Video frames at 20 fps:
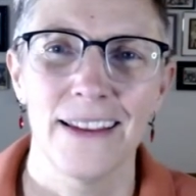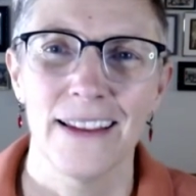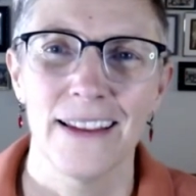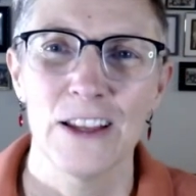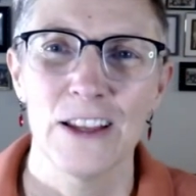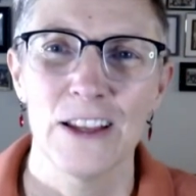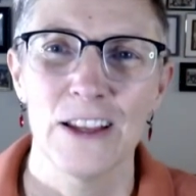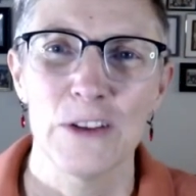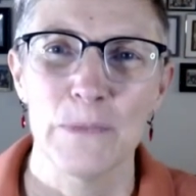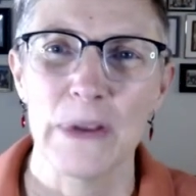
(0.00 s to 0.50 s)

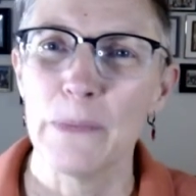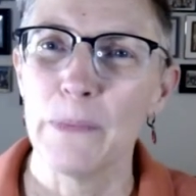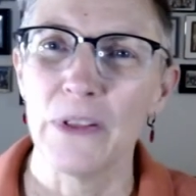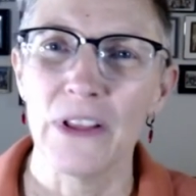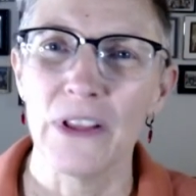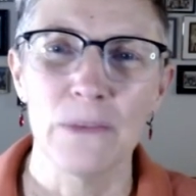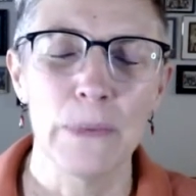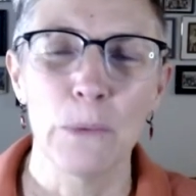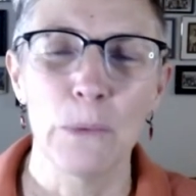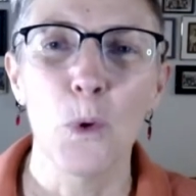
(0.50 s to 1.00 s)
People have
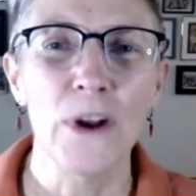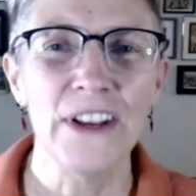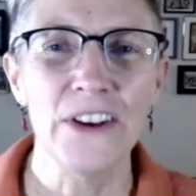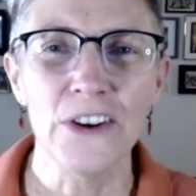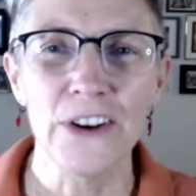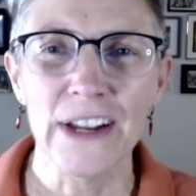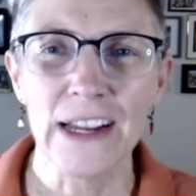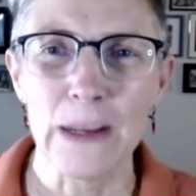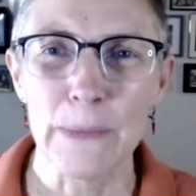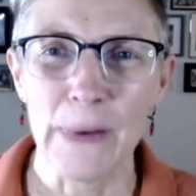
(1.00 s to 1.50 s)
been
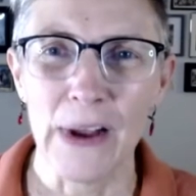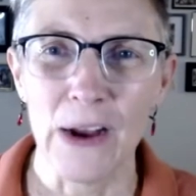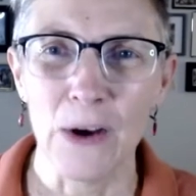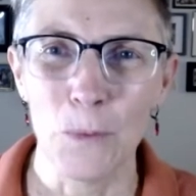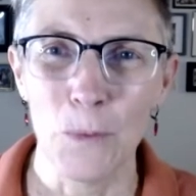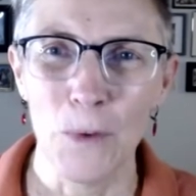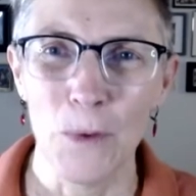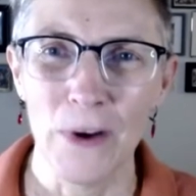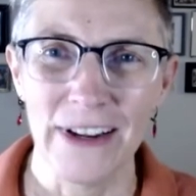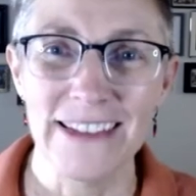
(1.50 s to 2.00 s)
wondering about
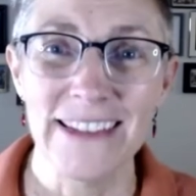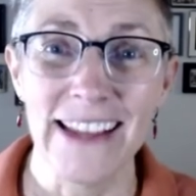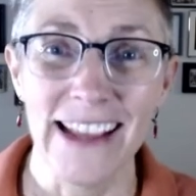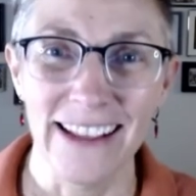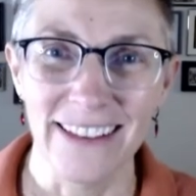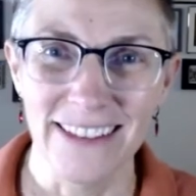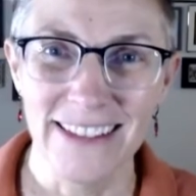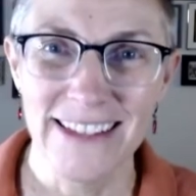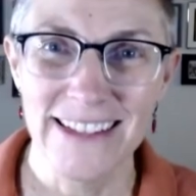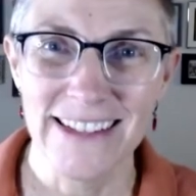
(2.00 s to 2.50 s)
what
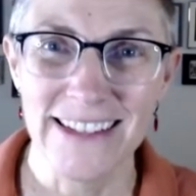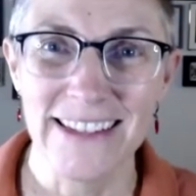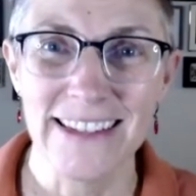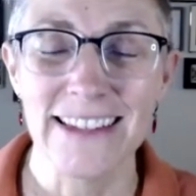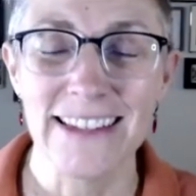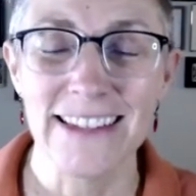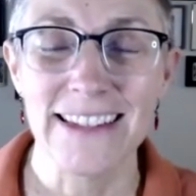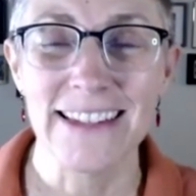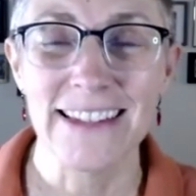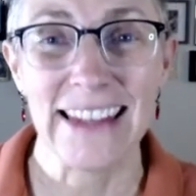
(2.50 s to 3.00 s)

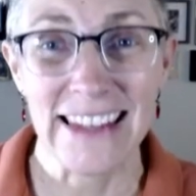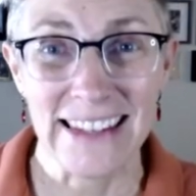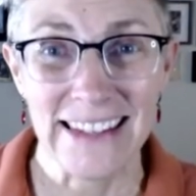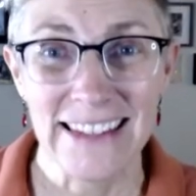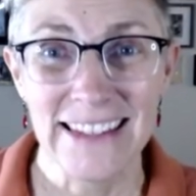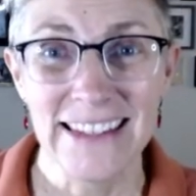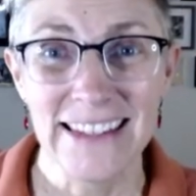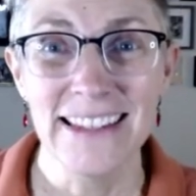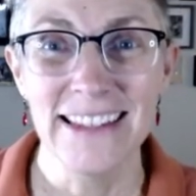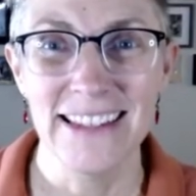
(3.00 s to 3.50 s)
intelligence
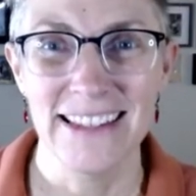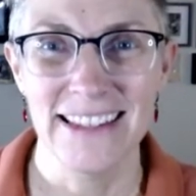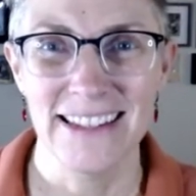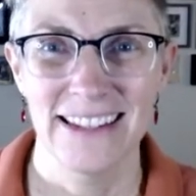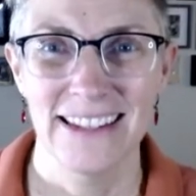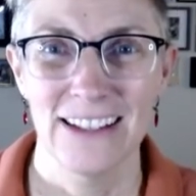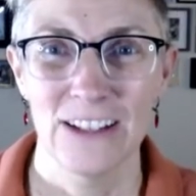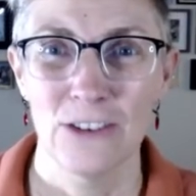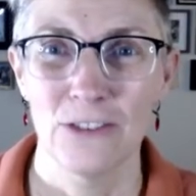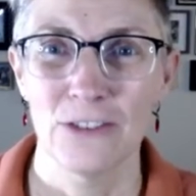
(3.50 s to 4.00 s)
is
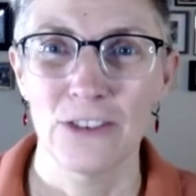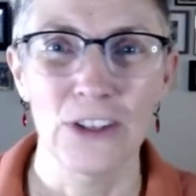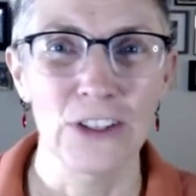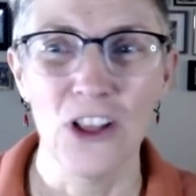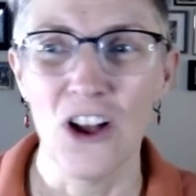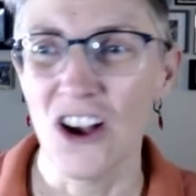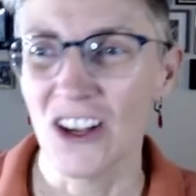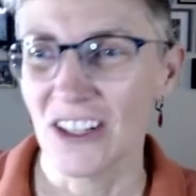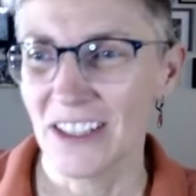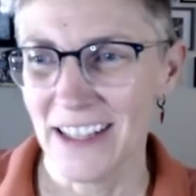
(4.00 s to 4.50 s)
for a
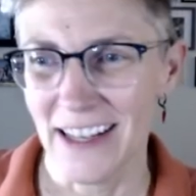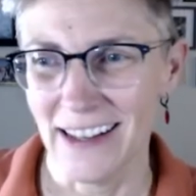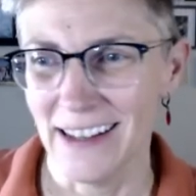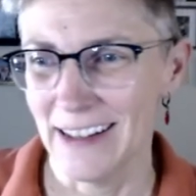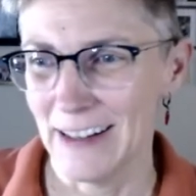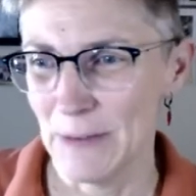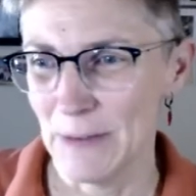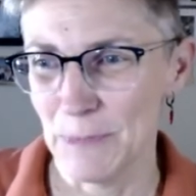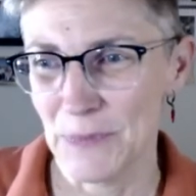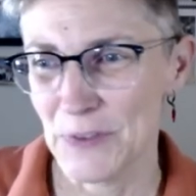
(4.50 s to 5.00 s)
long
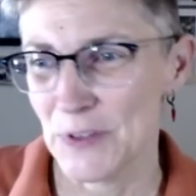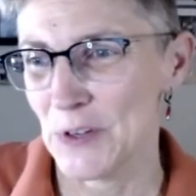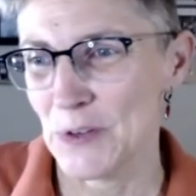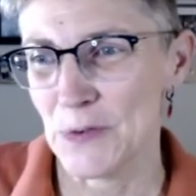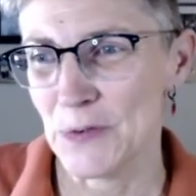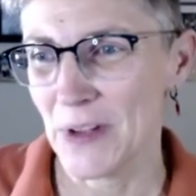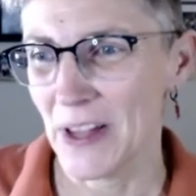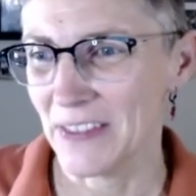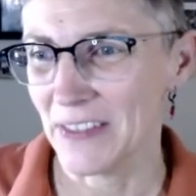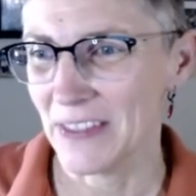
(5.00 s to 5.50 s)
time. So you've
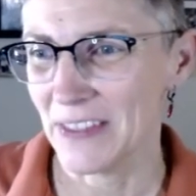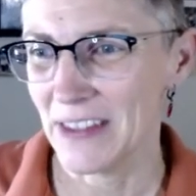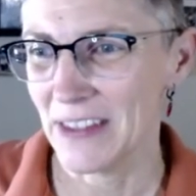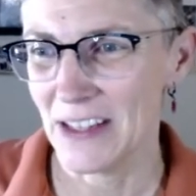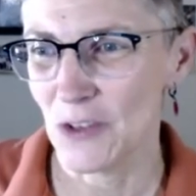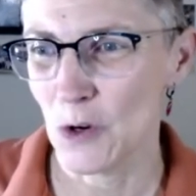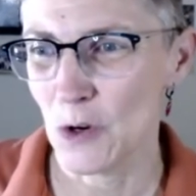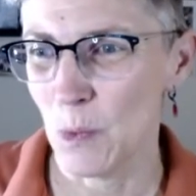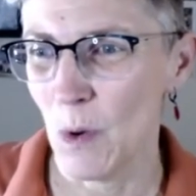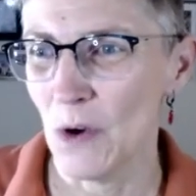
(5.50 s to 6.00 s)
got these
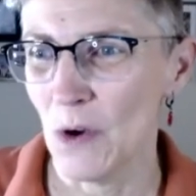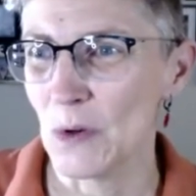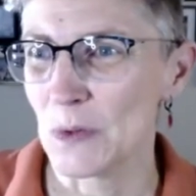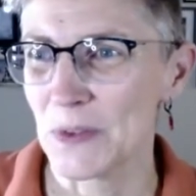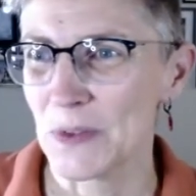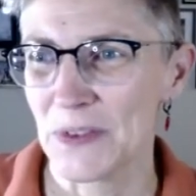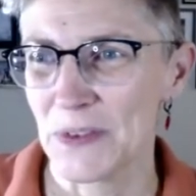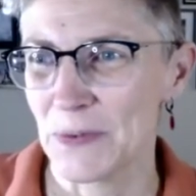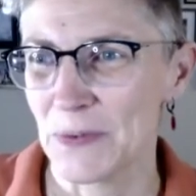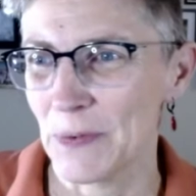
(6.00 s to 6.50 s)

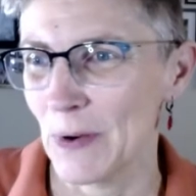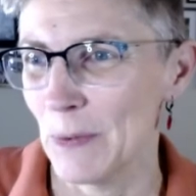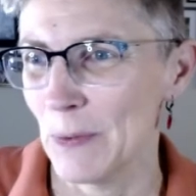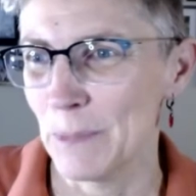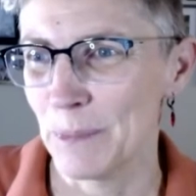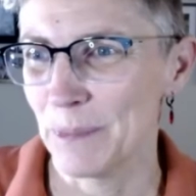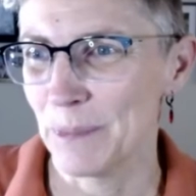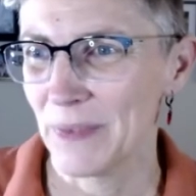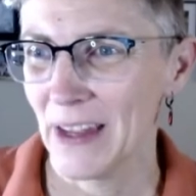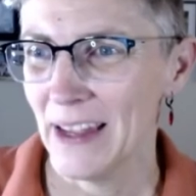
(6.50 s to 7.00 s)
quotes from
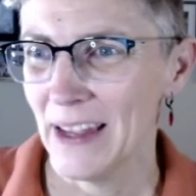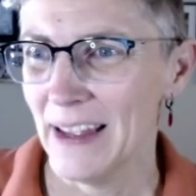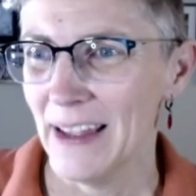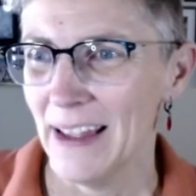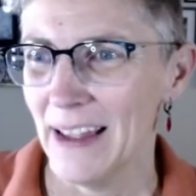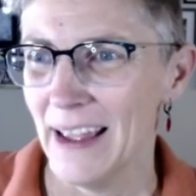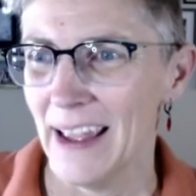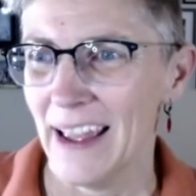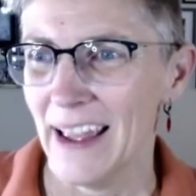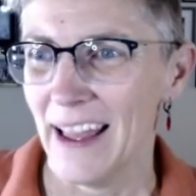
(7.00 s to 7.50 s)

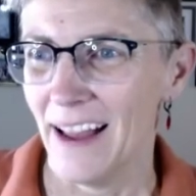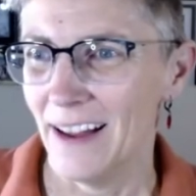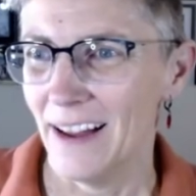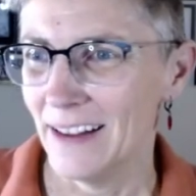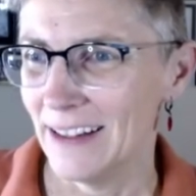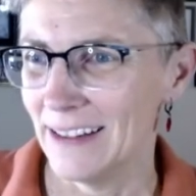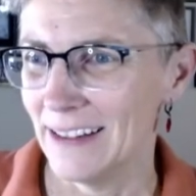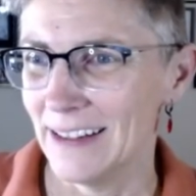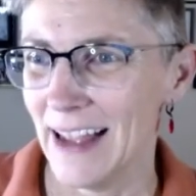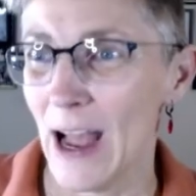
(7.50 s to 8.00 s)

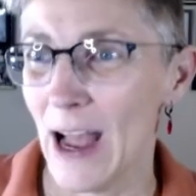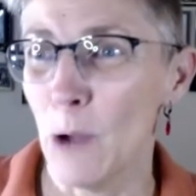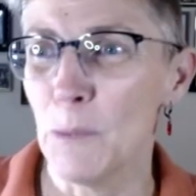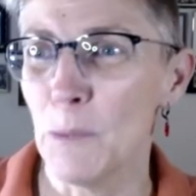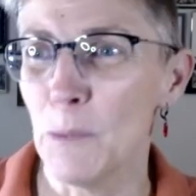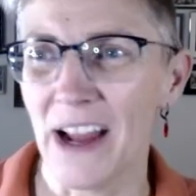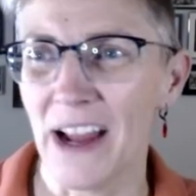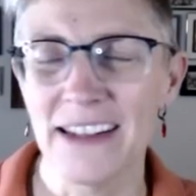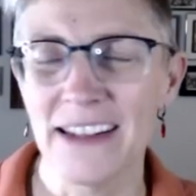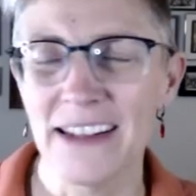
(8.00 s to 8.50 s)
uh, Albert
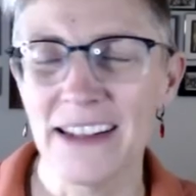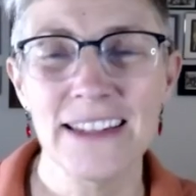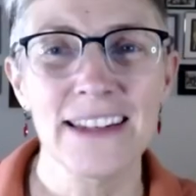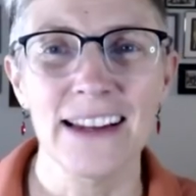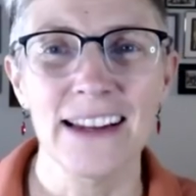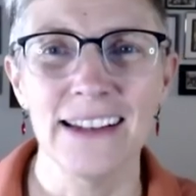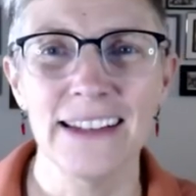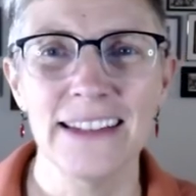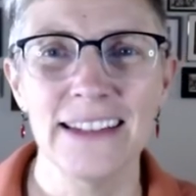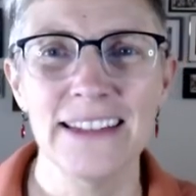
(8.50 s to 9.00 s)

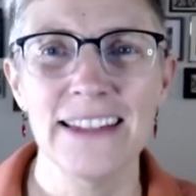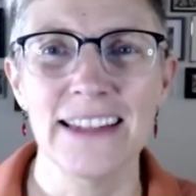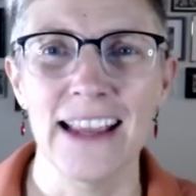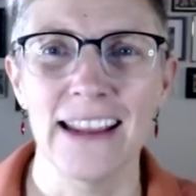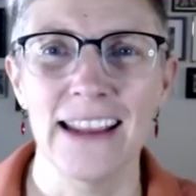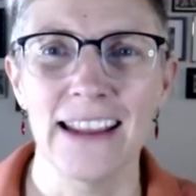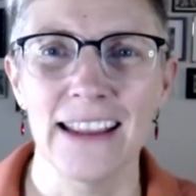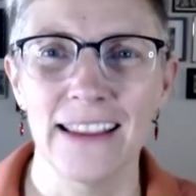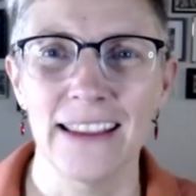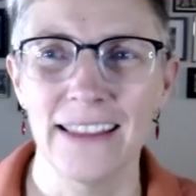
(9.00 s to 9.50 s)
Einstein
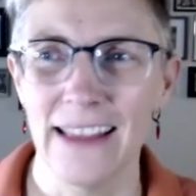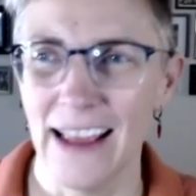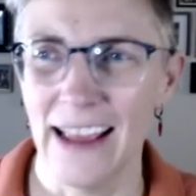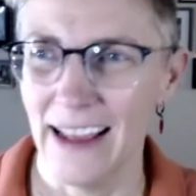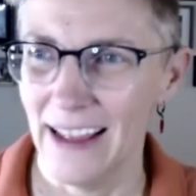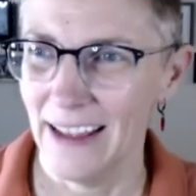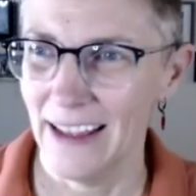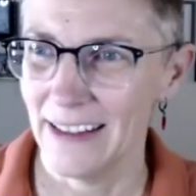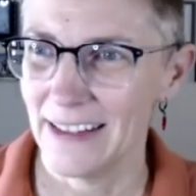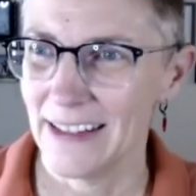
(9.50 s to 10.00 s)
saying
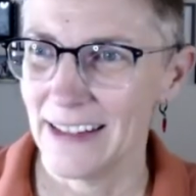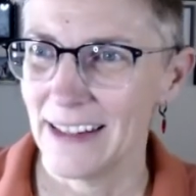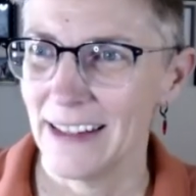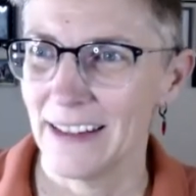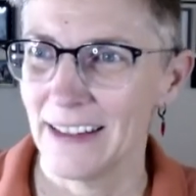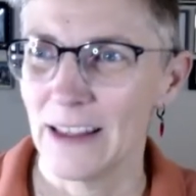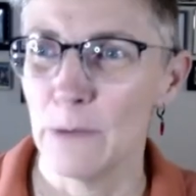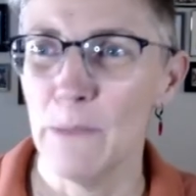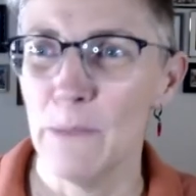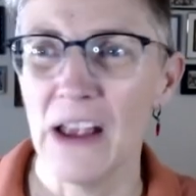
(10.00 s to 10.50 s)
that the
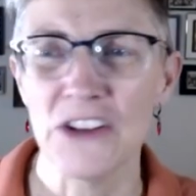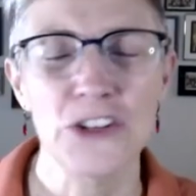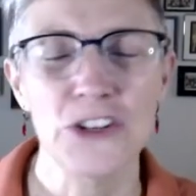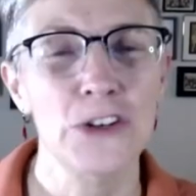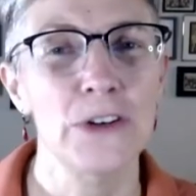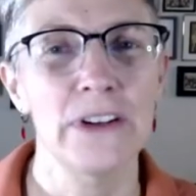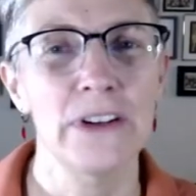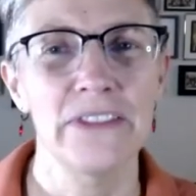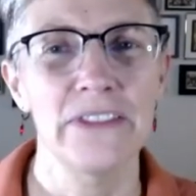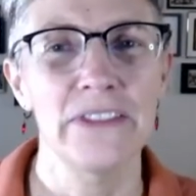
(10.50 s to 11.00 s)
measure
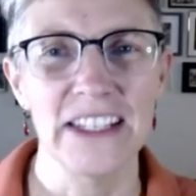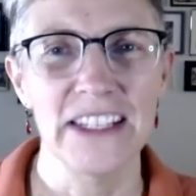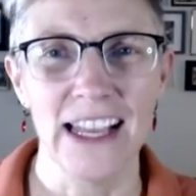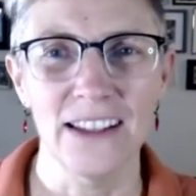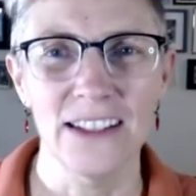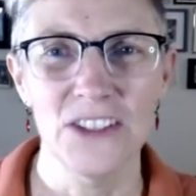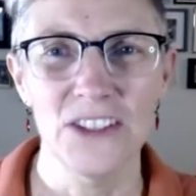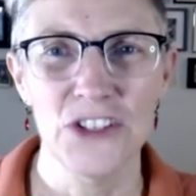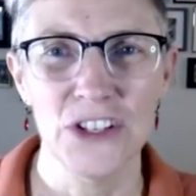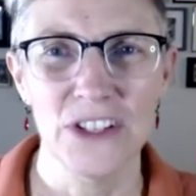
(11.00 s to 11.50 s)
of
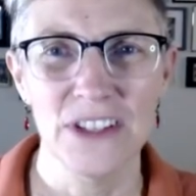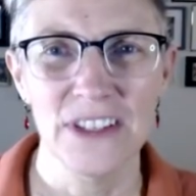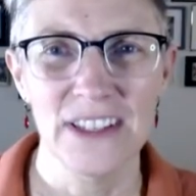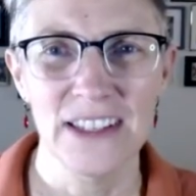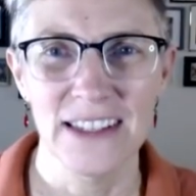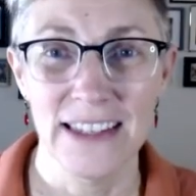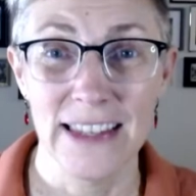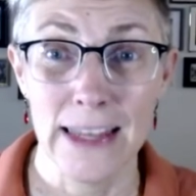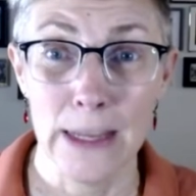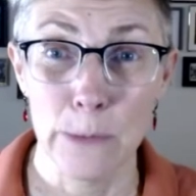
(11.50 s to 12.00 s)
intelligence
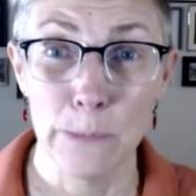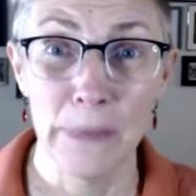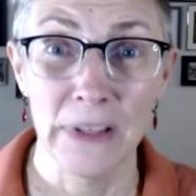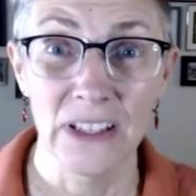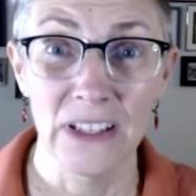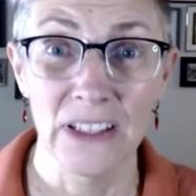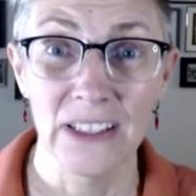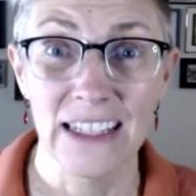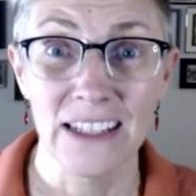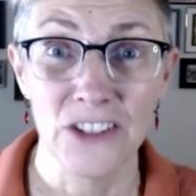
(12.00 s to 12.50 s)
is the
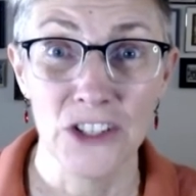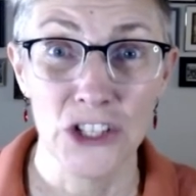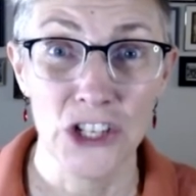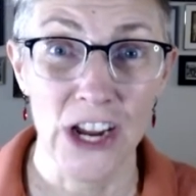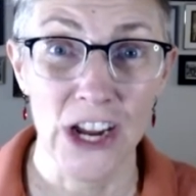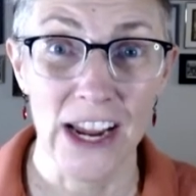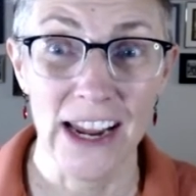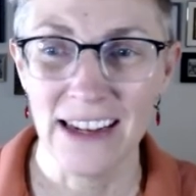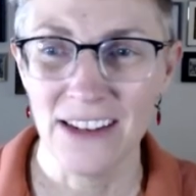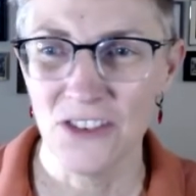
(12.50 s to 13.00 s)
ability to
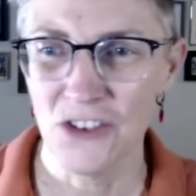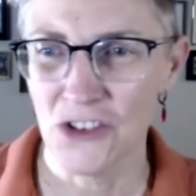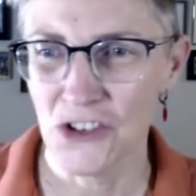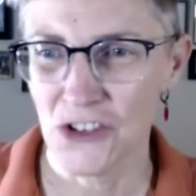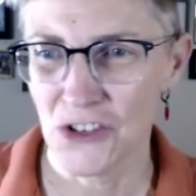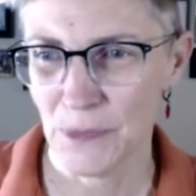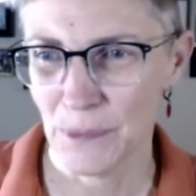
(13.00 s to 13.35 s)
change